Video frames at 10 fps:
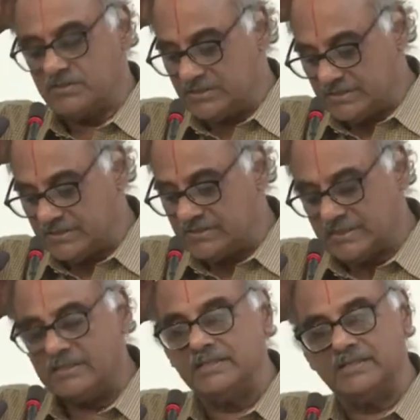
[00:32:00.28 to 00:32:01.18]
this is a
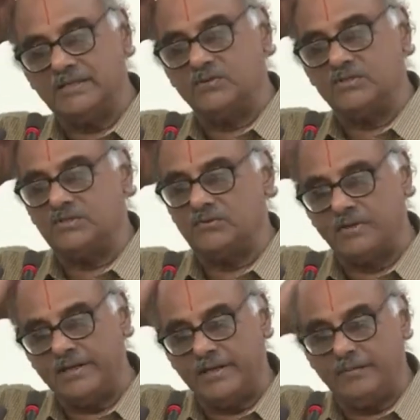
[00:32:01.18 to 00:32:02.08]
thing that was
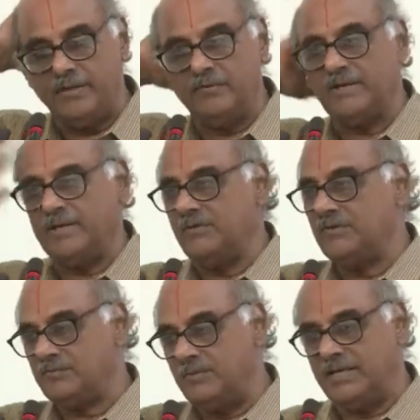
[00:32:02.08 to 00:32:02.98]
worrying me when I
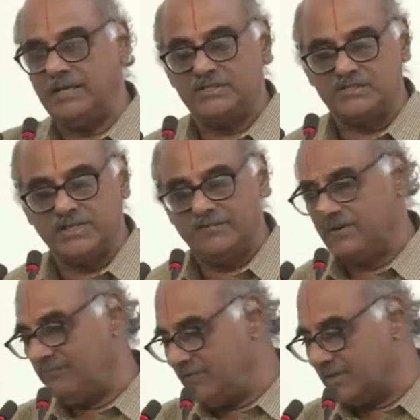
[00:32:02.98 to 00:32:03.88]
was making a study,
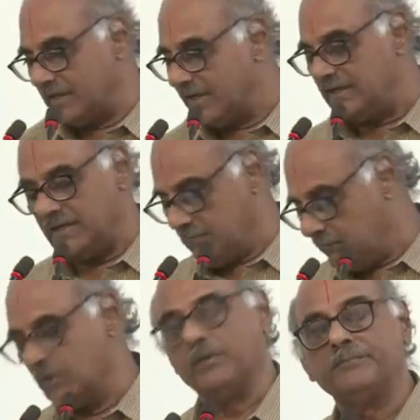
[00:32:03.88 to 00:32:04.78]
when we were writing a
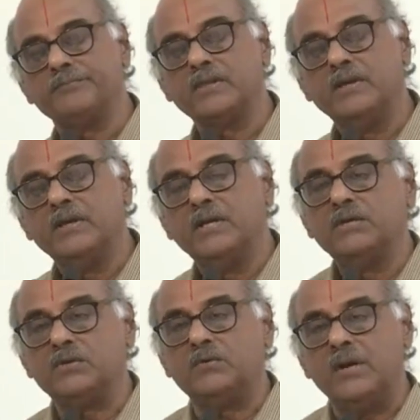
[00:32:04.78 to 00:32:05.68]
book.
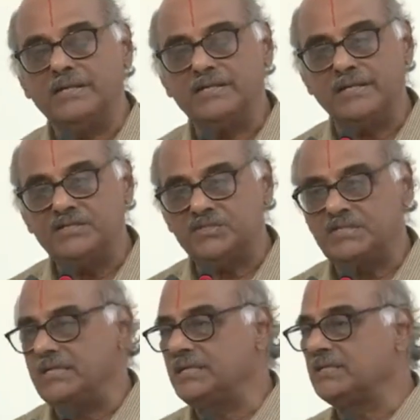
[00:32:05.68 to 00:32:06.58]
To what
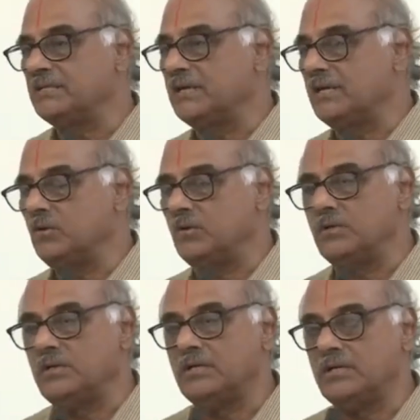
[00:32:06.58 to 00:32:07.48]
extent the
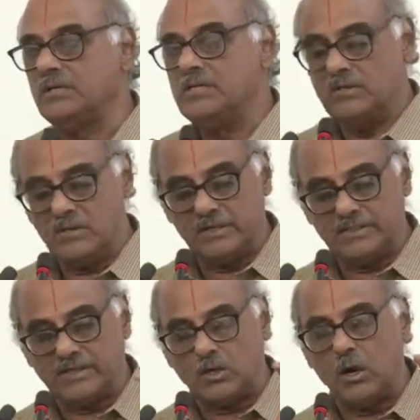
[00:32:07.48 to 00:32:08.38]
Google or
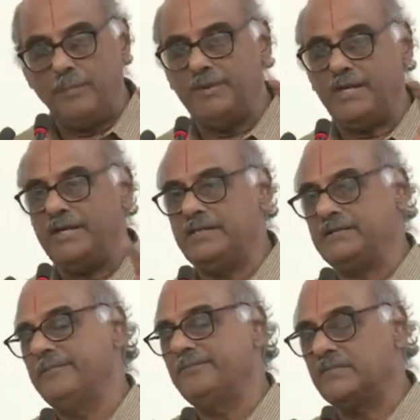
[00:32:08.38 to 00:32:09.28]
the copyright
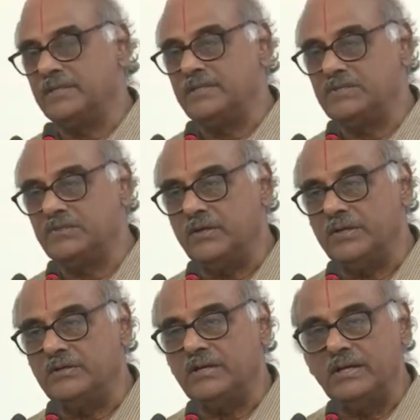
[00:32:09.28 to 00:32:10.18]
is
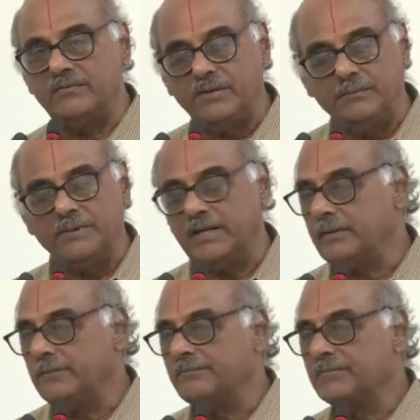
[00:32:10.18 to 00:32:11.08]
going to have an impact.
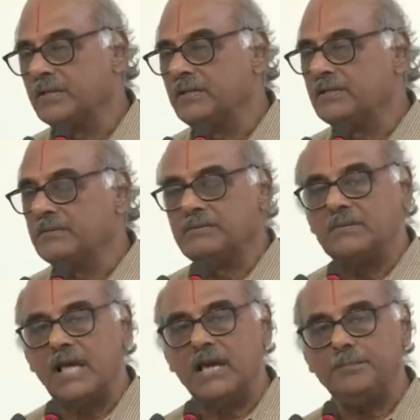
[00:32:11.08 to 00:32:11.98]

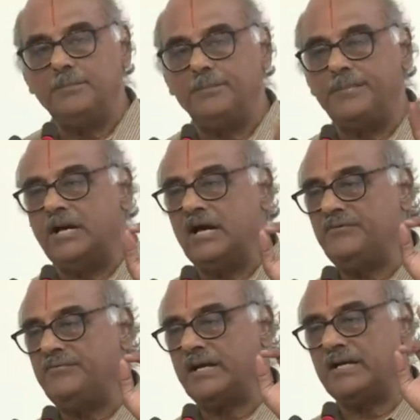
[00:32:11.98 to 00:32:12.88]
They are
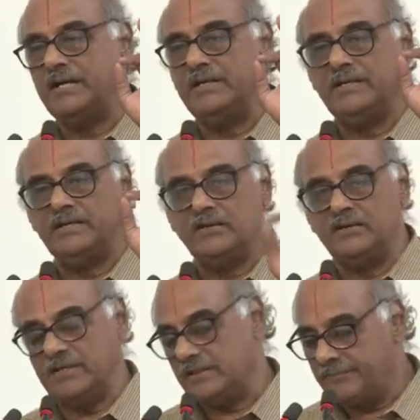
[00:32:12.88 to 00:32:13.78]
perfectly in order.